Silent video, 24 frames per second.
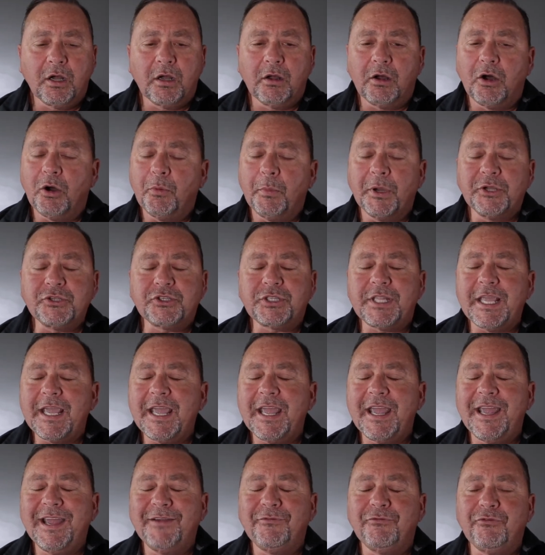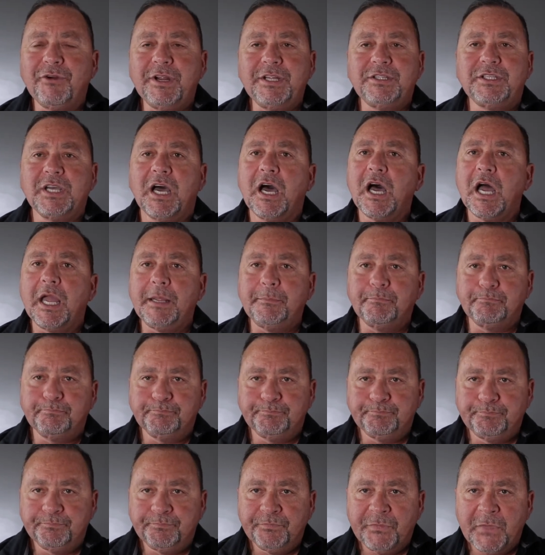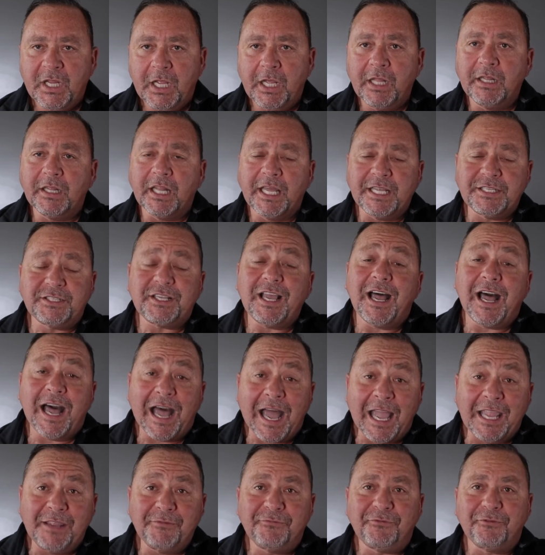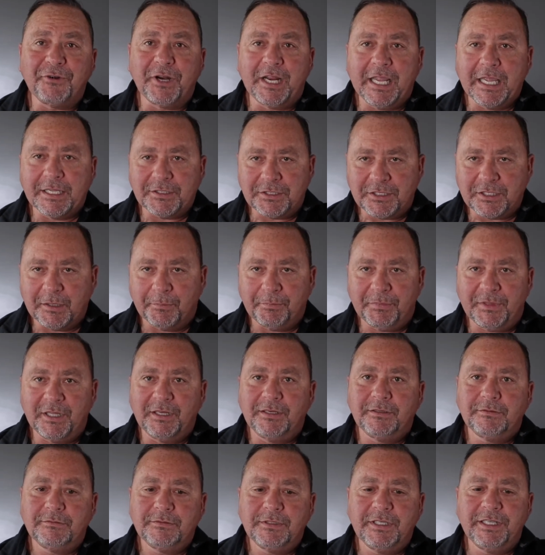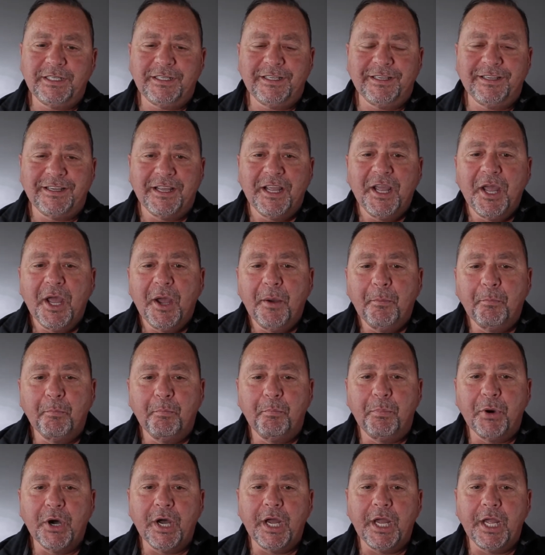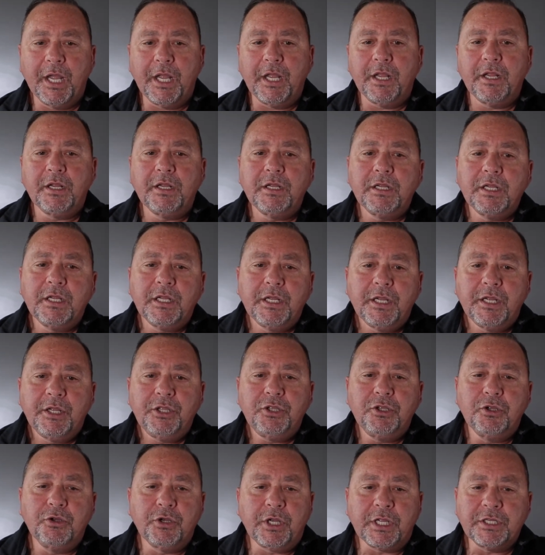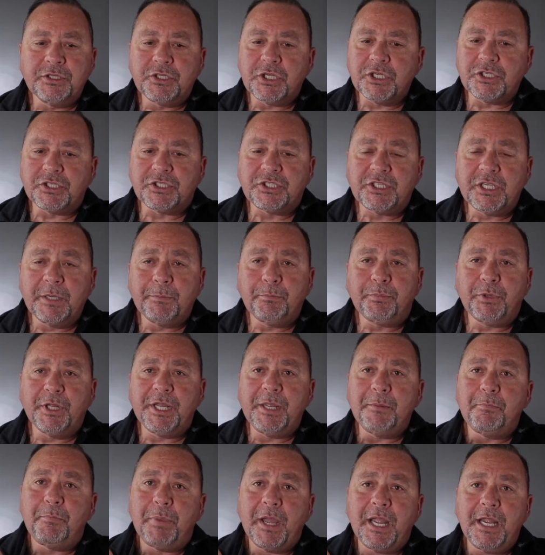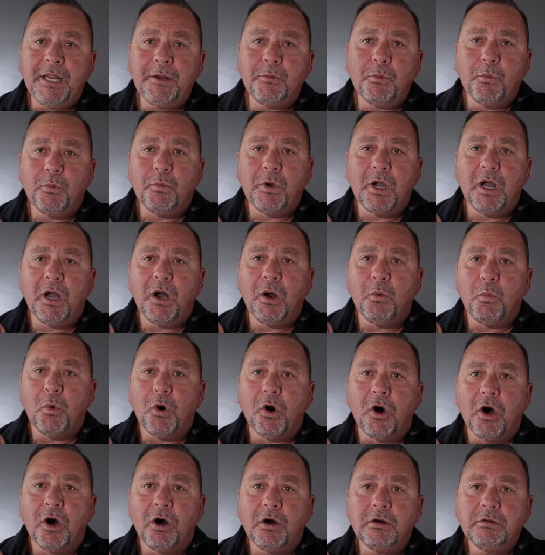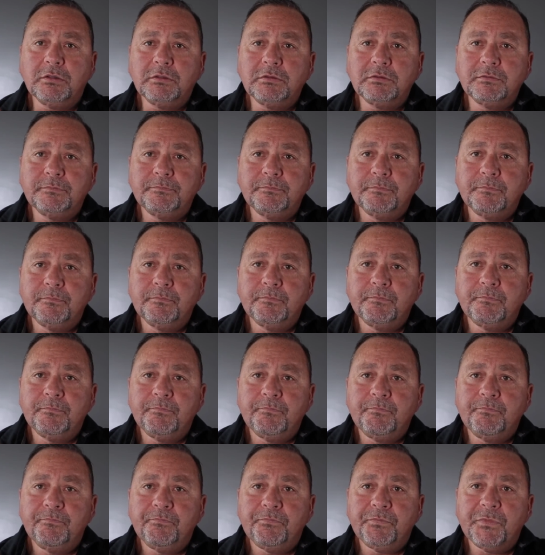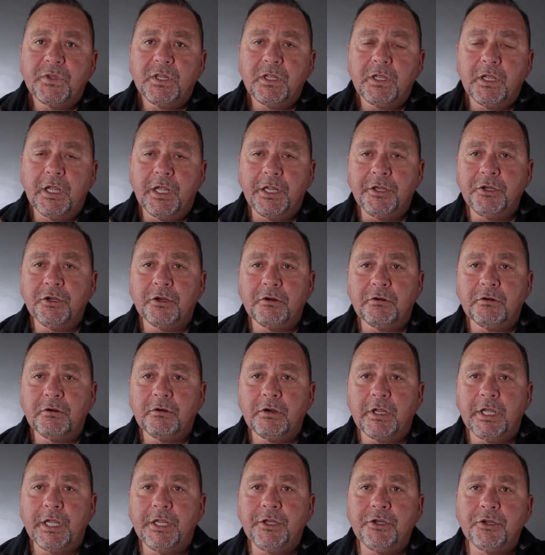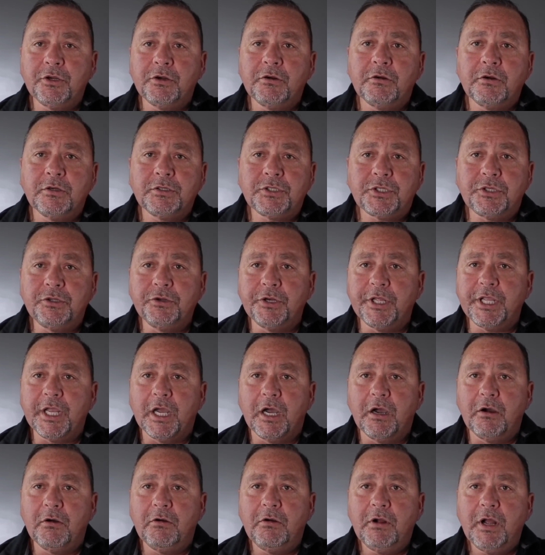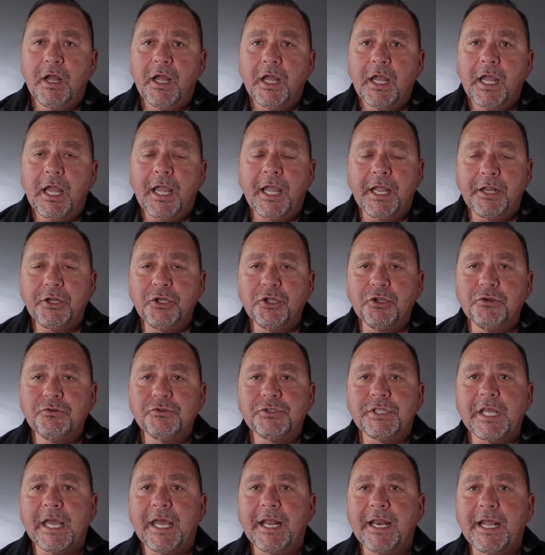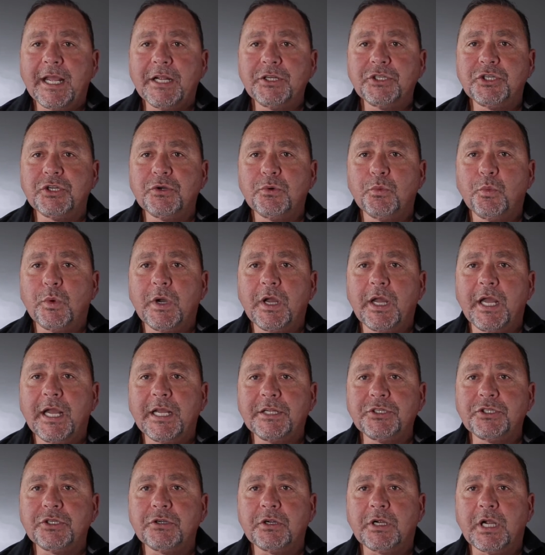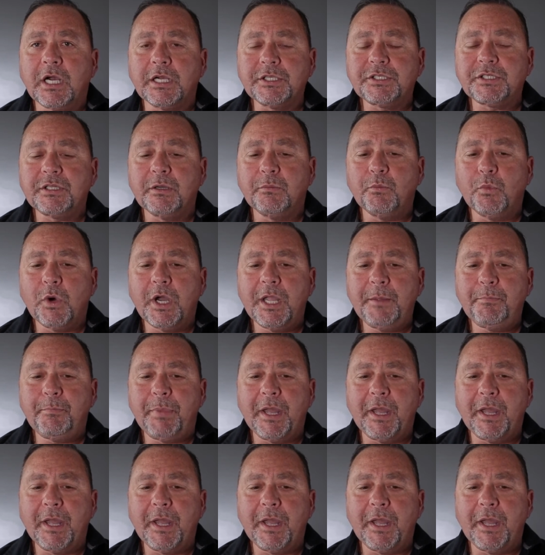almost every time, unless I forget something. But you can just simply paint a wall in your studio and use that as your custom white